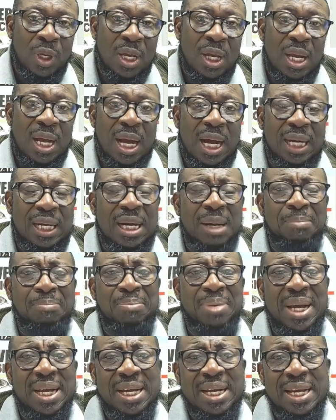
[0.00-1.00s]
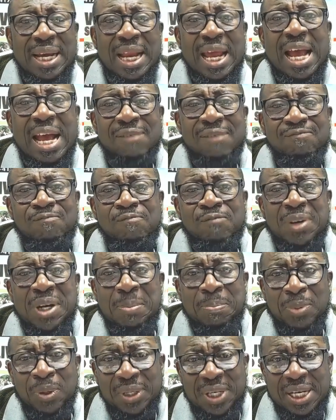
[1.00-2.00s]
and I'm begging
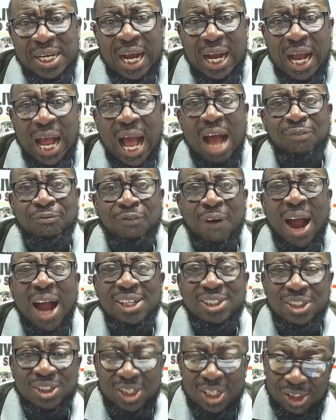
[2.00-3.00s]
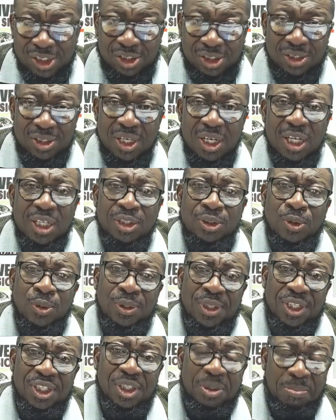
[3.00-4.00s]
everybody that have access to
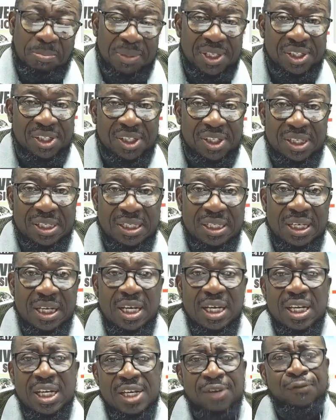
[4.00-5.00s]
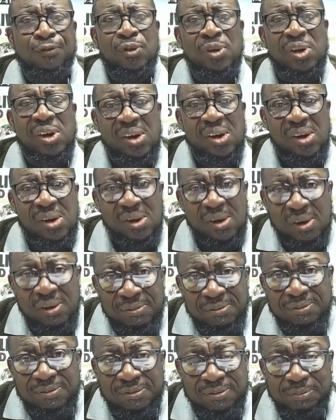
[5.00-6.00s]
this message. If you
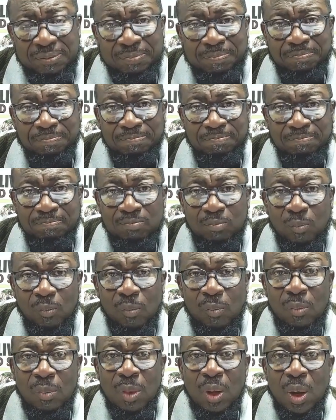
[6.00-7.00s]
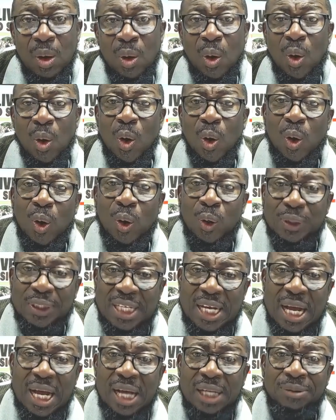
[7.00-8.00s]
love
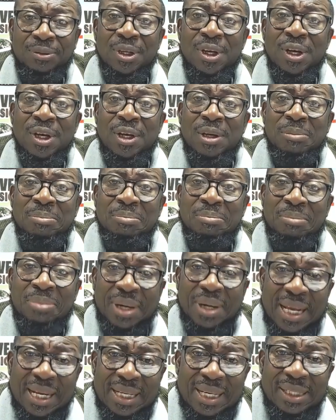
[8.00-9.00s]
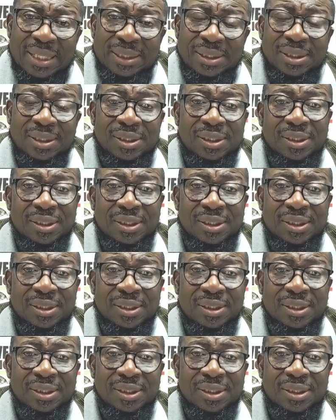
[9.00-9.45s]
other brethren,